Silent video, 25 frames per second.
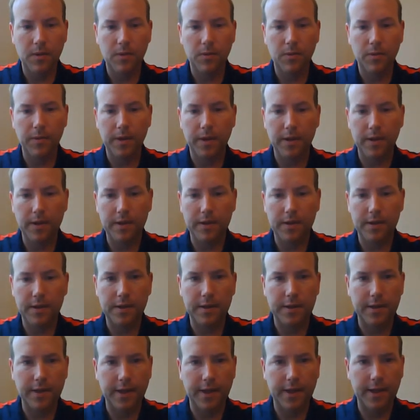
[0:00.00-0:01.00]
We could
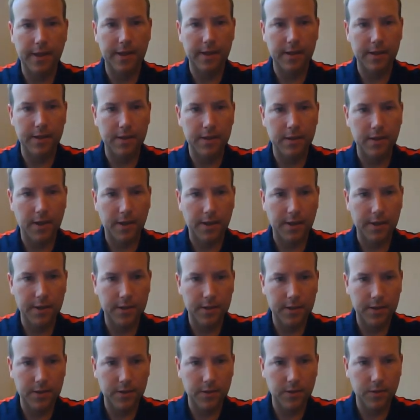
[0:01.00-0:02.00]
say, again,
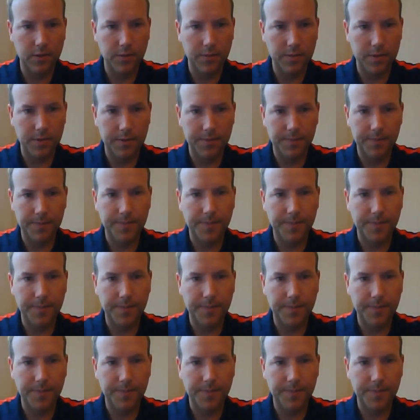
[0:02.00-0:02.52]
oops.